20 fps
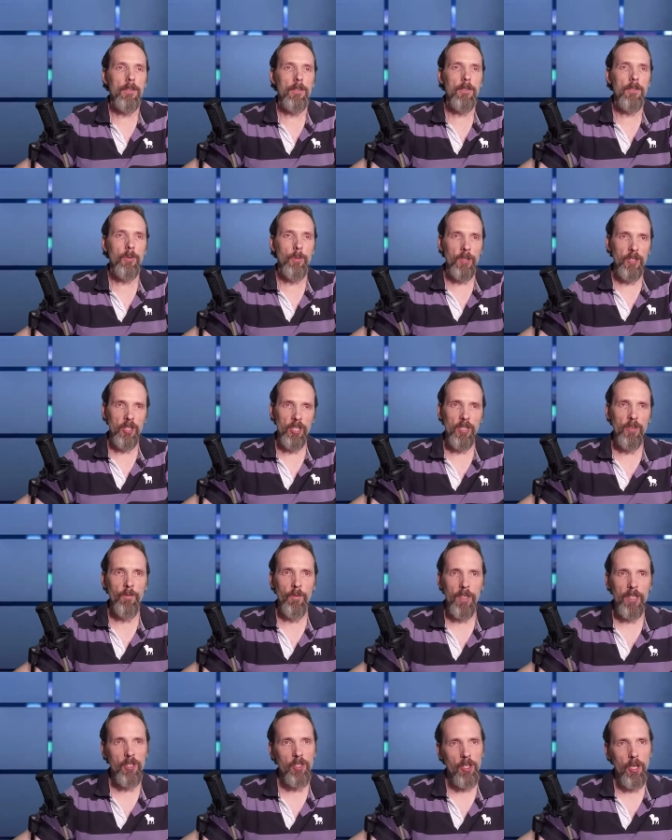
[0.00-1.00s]
So we just
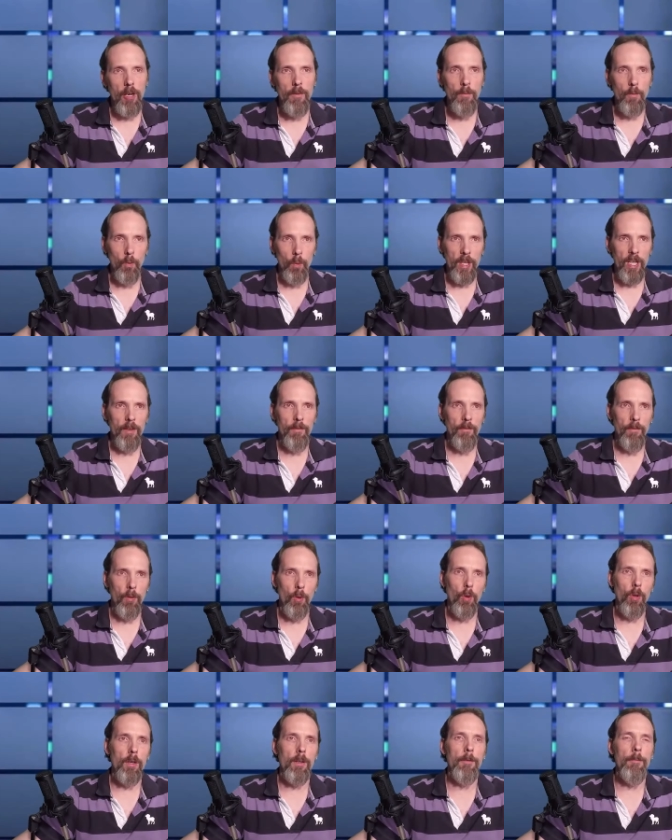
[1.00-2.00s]
finished off Week
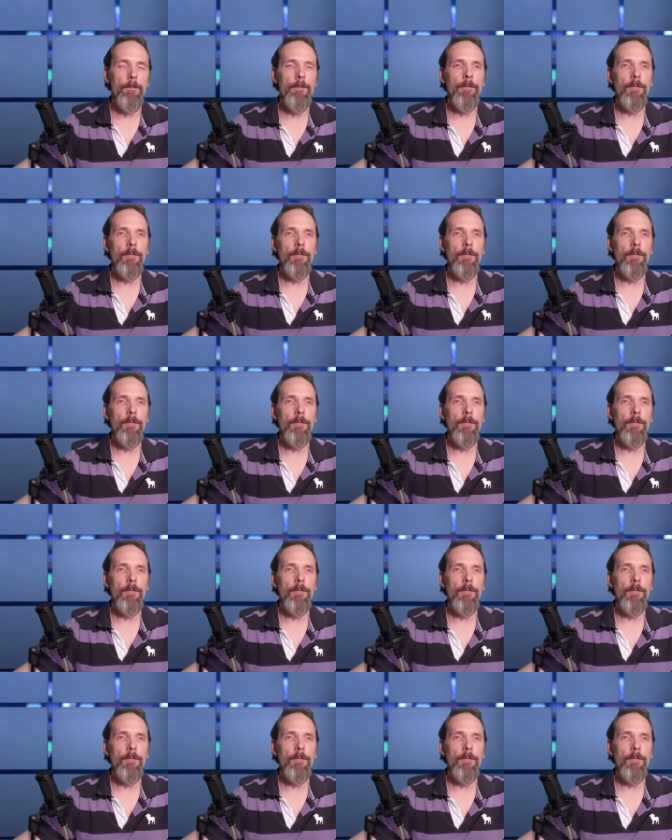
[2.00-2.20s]
4.